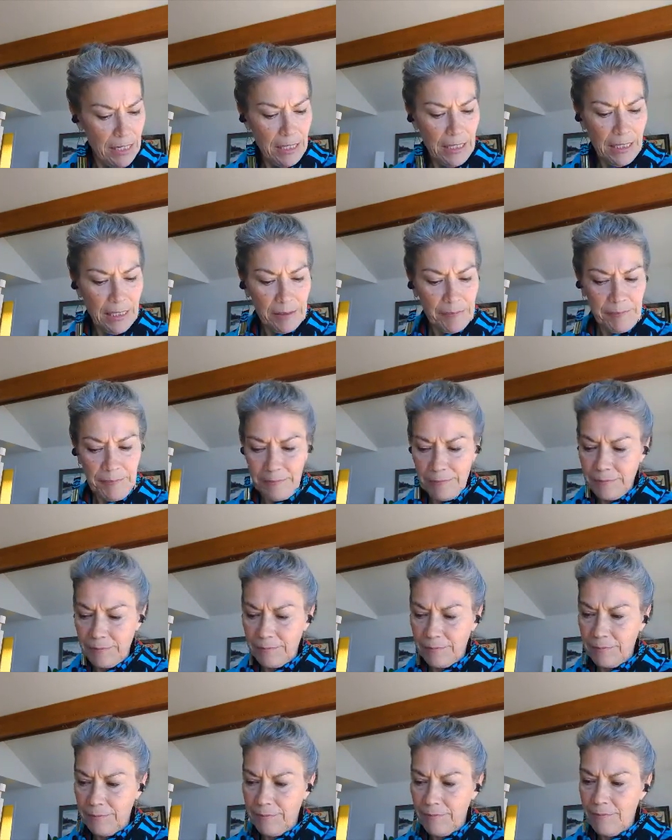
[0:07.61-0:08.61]
Um,
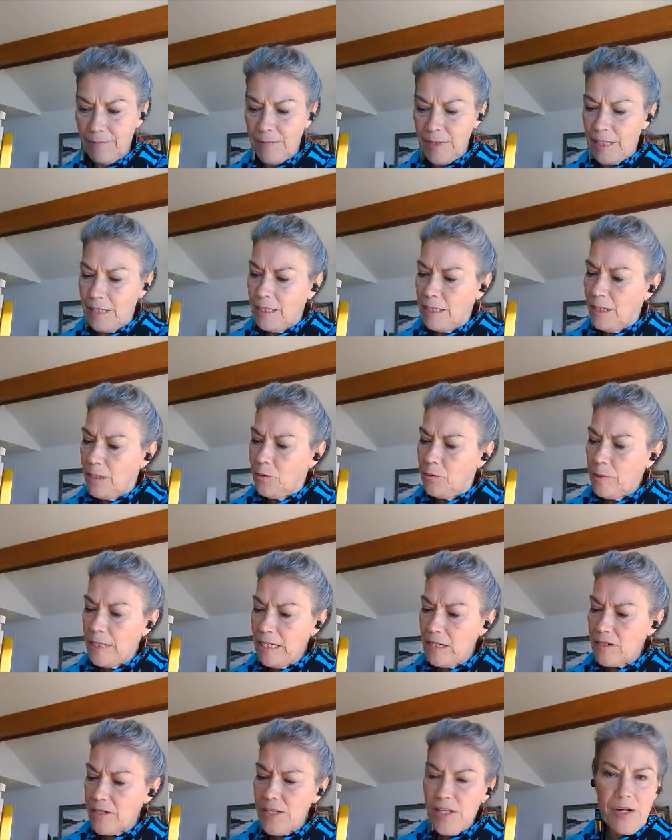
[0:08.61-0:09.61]

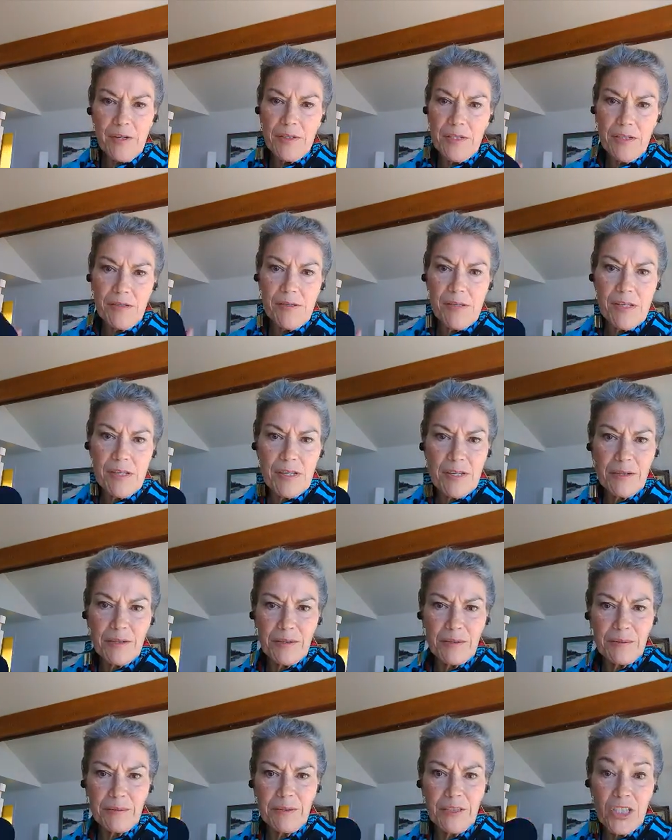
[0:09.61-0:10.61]
we are so used
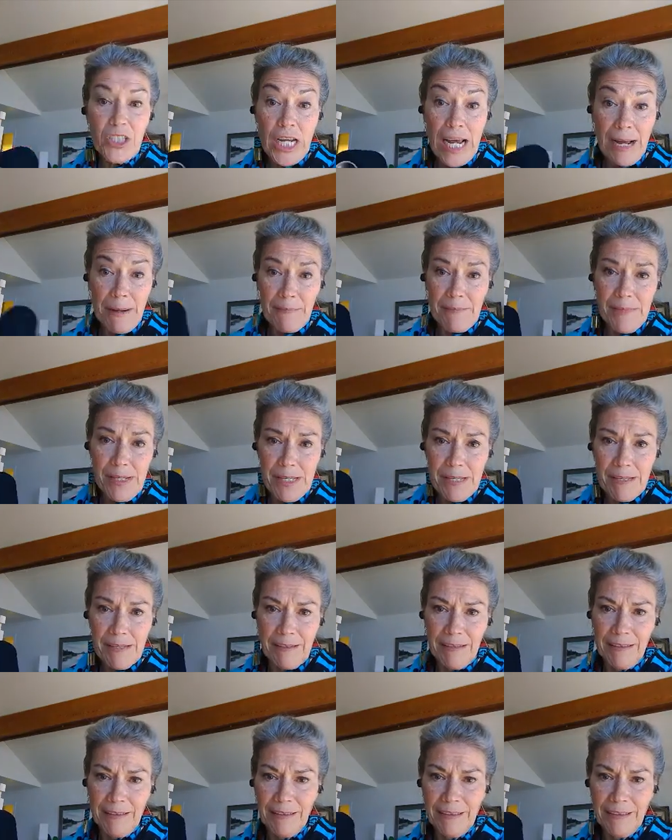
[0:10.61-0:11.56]
to gems,